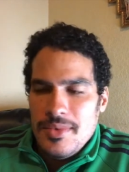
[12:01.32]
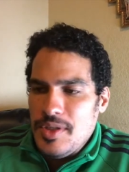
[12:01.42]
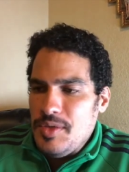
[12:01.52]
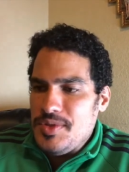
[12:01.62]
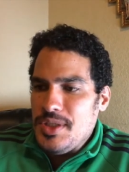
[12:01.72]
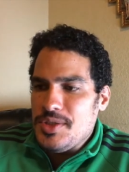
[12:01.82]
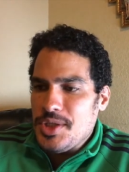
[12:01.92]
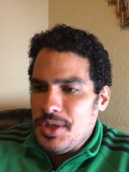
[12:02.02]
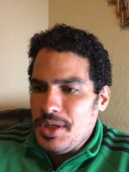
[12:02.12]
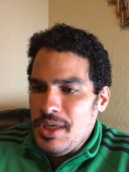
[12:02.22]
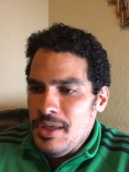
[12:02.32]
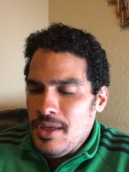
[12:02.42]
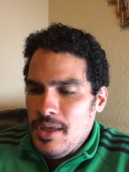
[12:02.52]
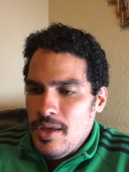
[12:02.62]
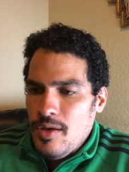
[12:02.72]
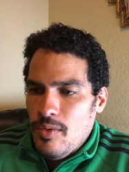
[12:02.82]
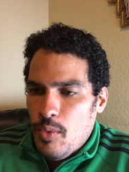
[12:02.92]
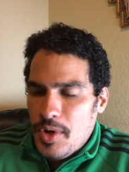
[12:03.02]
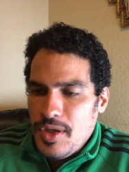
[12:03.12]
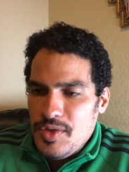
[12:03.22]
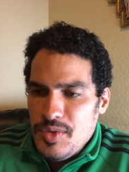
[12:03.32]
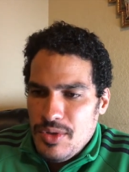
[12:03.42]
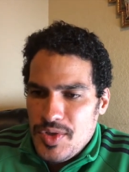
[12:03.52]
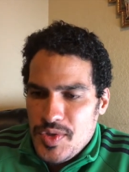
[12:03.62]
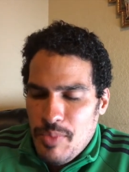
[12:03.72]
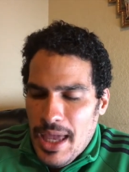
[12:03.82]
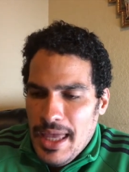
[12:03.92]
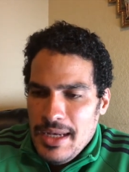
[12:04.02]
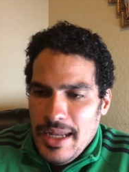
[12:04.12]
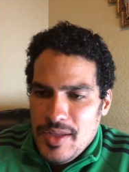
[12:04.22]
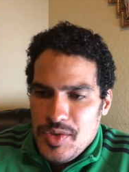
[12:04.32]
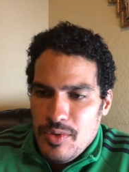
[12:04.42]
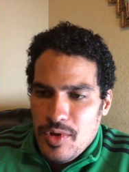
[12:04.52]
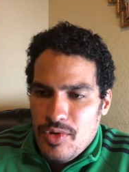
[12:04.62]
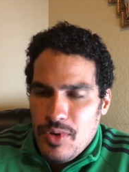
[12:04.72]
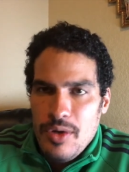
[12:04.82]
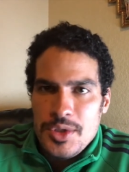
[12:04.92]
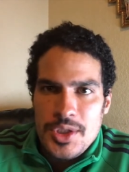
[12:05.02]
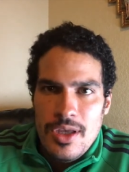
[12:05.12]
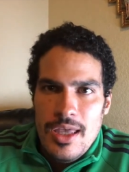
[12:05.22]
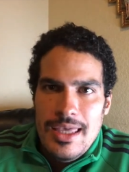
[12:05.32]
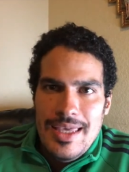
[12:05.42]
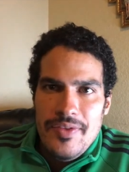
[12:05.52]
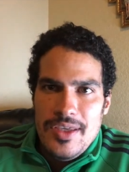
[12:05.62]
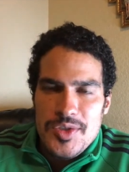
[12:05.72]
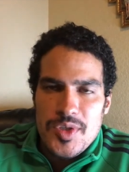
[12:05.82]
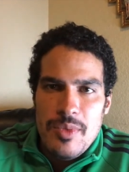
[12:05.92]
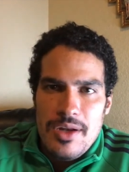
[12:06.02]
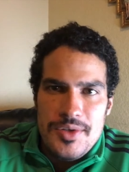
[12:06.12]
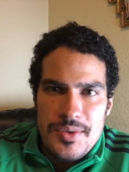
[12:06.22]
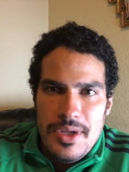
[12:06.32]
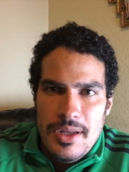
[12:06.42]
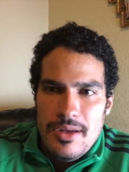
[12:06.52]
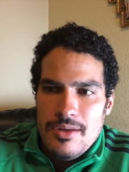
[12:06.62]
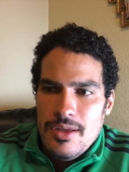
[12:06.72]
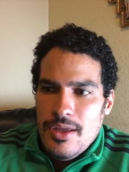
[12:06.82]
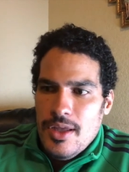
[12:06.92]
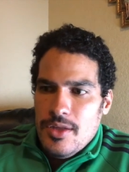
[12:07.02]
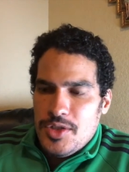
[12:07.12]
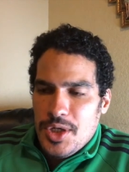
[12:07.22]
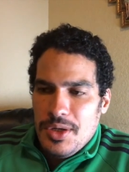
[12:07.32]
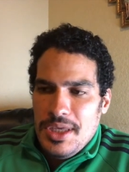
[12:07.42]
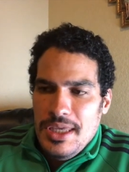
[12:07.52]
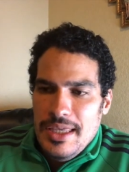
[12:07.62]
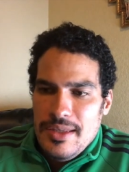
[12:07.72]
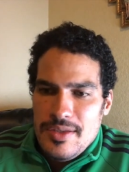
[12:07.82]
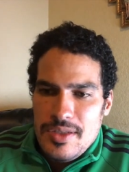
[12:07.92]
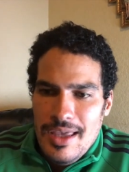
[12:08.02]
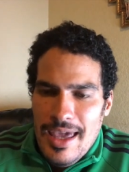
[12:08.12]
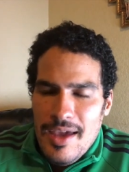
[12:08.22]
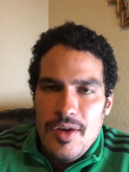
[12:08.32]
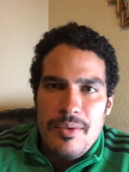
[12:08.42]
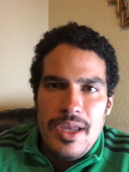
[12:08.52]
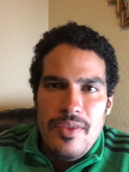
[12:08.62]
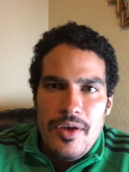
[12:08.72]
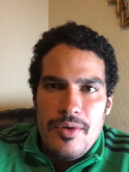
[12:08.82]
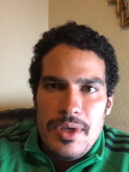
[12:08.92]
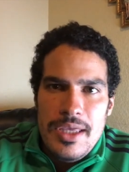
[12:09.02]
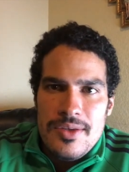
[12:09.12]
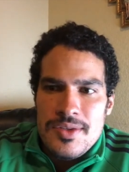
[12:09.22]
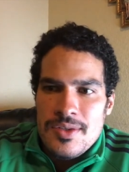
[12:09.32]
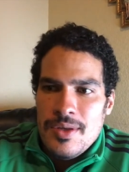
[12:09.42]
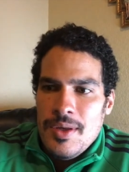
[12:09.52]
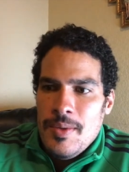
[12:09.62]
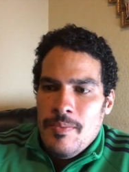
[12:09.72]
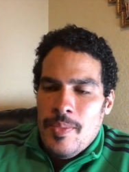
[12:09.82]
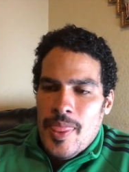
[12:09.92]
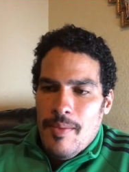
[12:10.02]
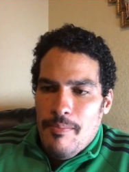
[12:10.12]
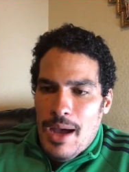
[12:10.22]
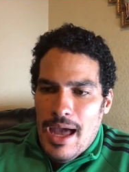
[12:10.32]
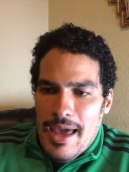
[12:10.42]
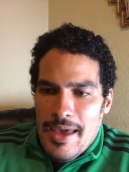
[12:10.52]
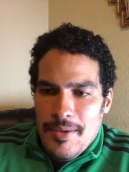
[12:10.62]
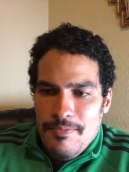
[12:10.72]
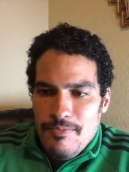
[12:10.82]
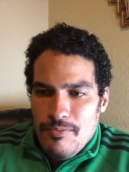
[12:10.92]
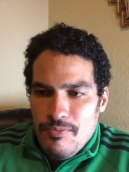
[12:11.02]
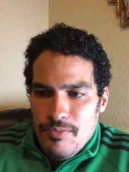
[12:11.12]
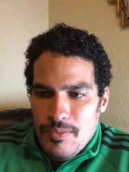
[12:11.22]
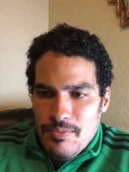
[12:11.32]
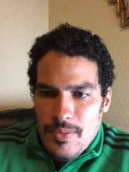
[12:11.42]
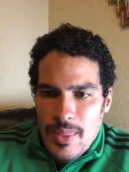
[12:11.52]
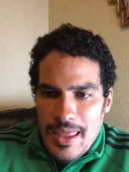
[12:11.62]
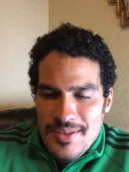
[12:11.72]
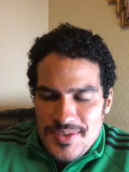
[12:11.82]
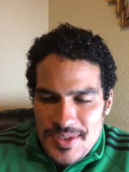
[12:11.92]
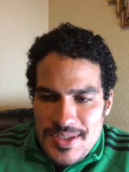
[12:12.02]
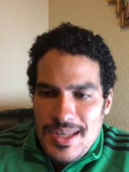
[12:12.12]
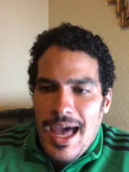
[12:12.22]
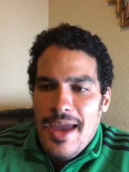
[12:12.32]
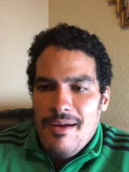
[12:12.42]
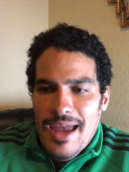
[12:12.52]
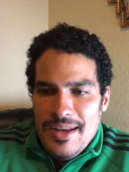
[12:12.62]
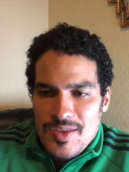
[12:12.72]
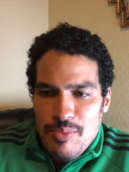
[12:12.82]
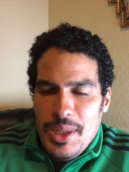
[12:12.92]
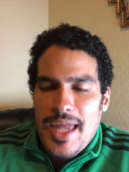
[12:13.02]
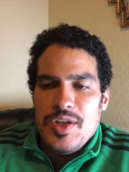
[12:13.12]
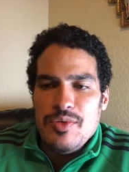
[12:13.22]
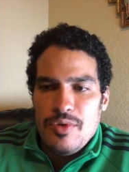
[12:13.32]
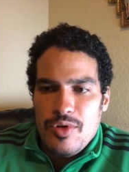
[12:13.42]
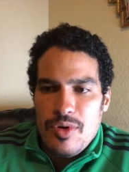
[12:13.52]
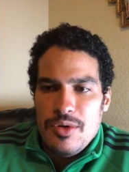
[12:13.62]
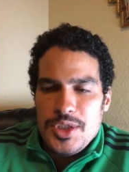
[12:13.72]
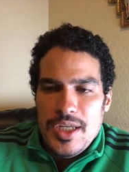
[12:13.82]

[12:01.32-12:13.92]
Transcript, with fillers: You see Turkey working to expand and to encroach in the Eastern Mediterranean. Turkey is angering the Greeks by its desire and its plan to encroach